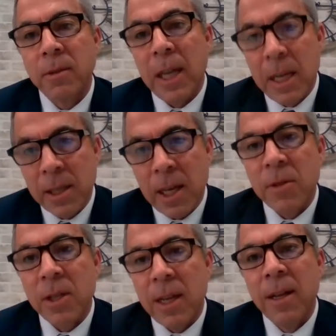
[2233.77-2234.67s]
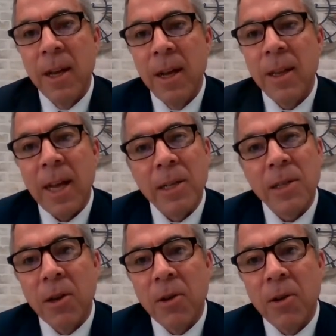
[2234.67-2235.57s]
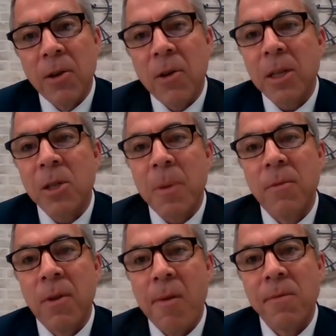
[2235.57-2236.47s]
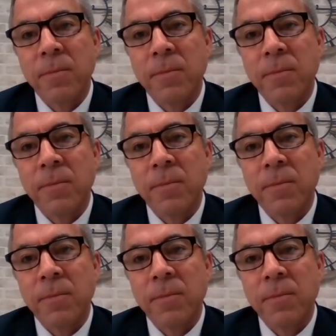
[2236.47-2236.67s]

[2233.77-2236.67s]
And as Kevin said, that is incredibly expensive.